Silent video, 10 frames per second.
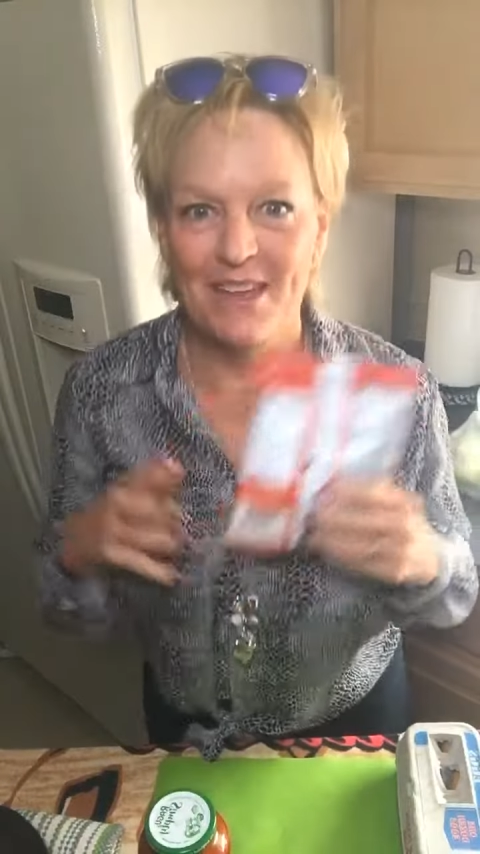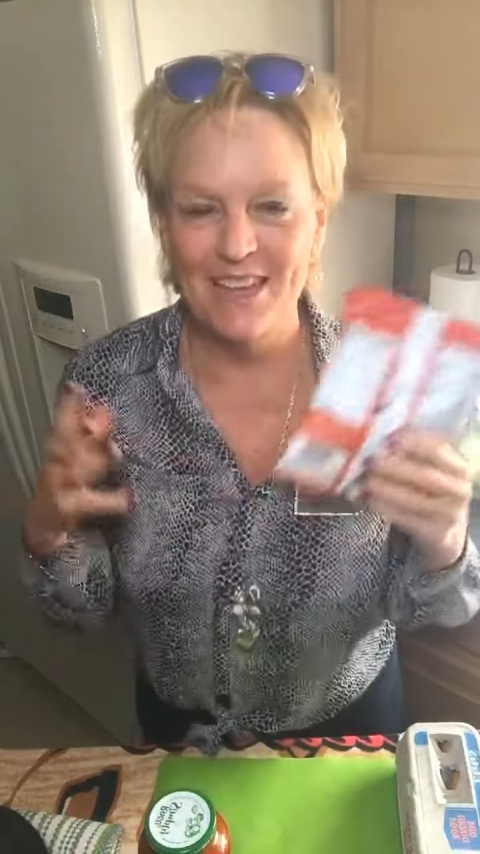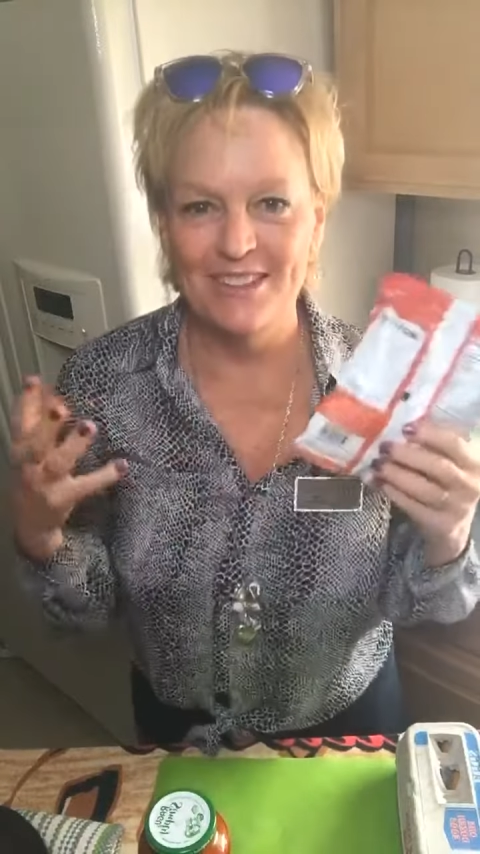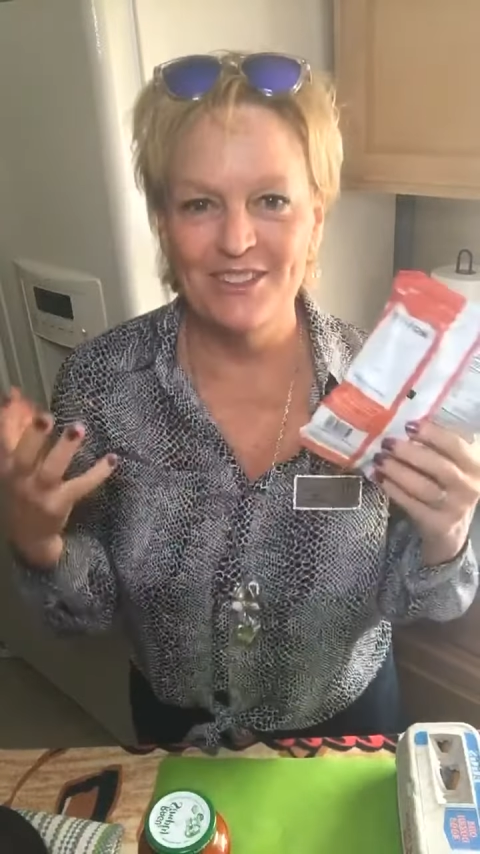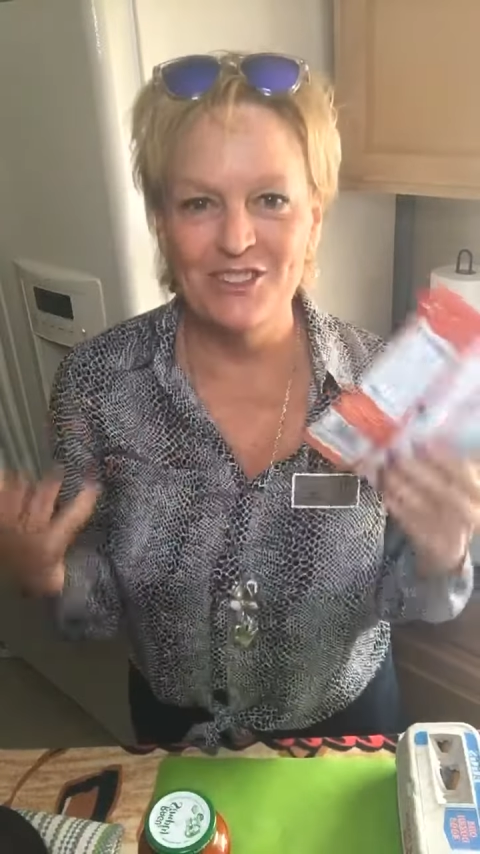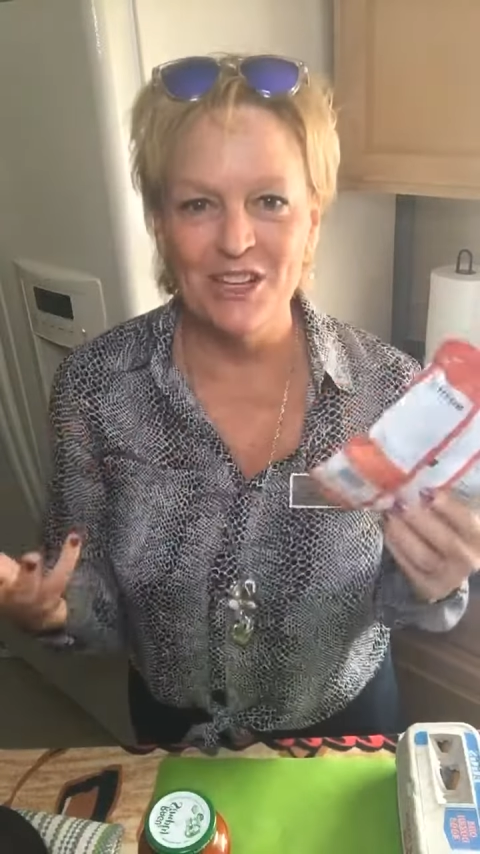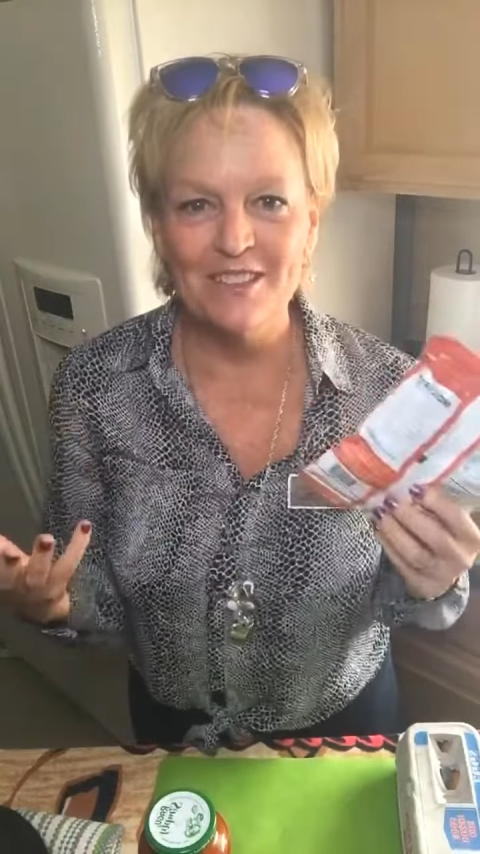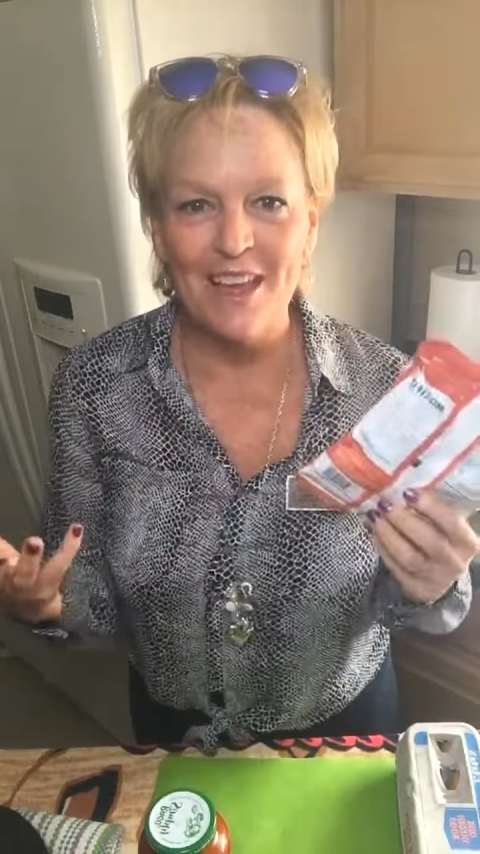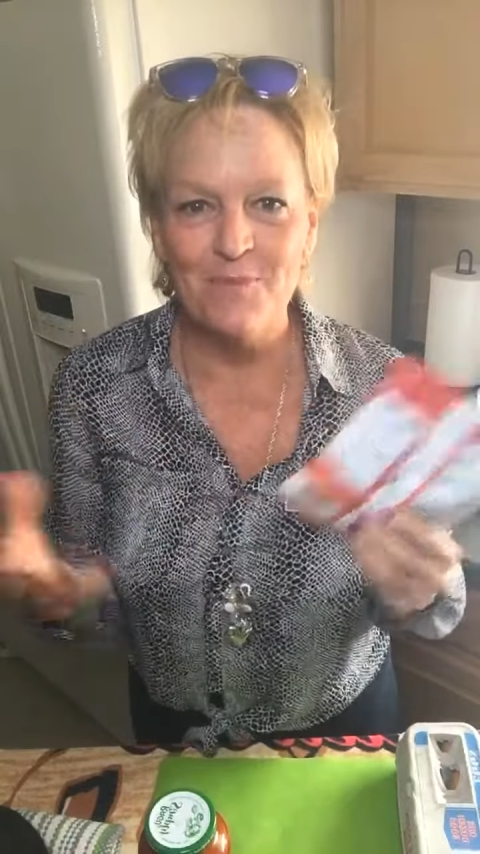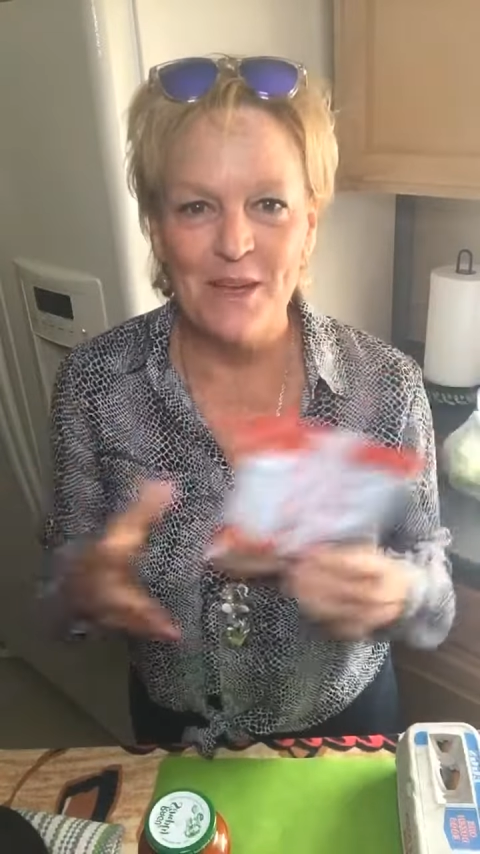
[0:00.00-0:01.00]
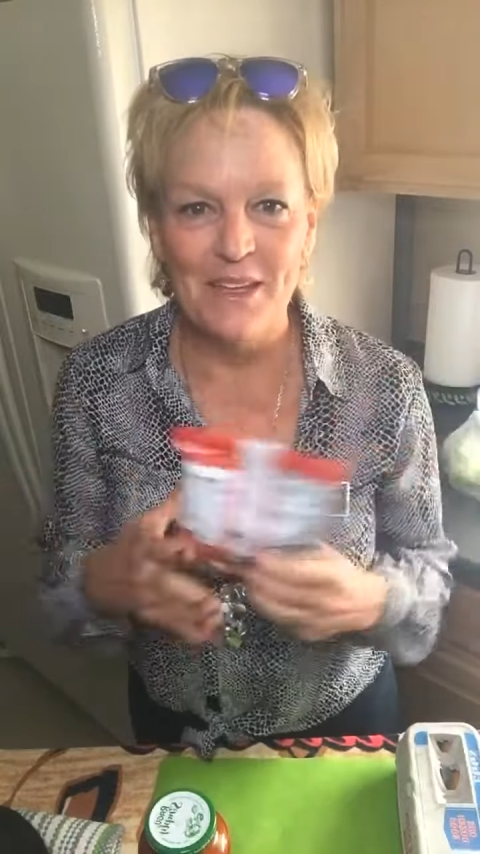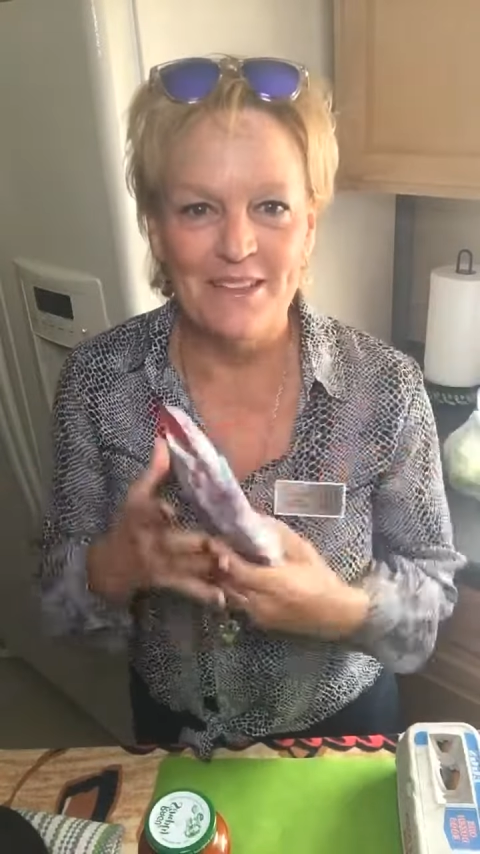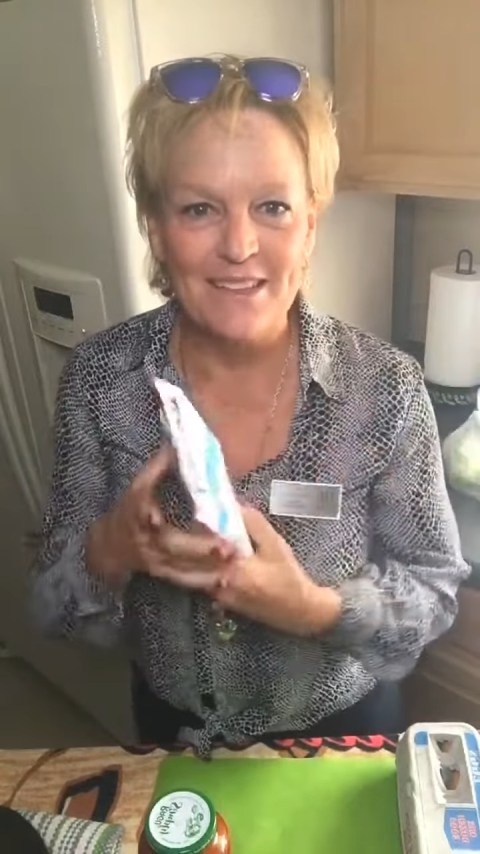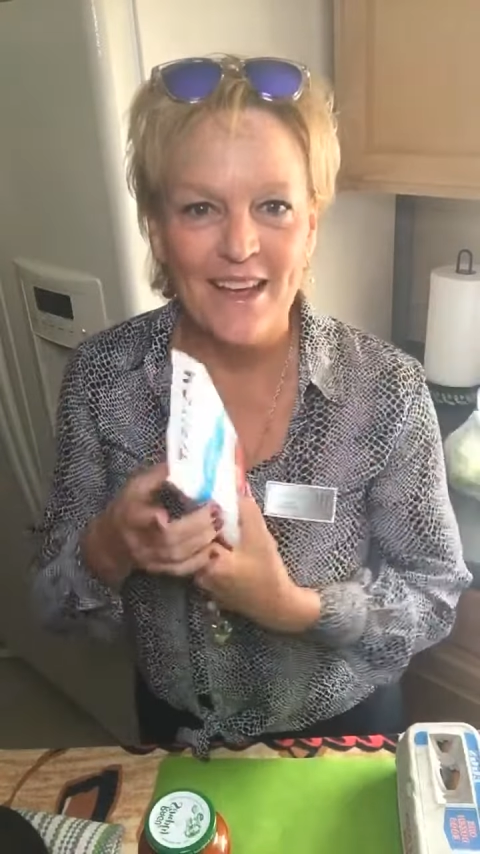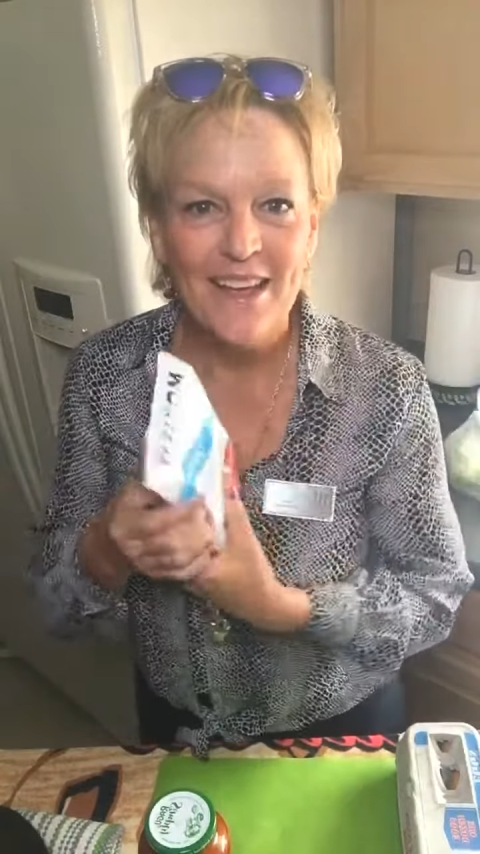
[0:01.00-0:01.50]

taste just like pizza.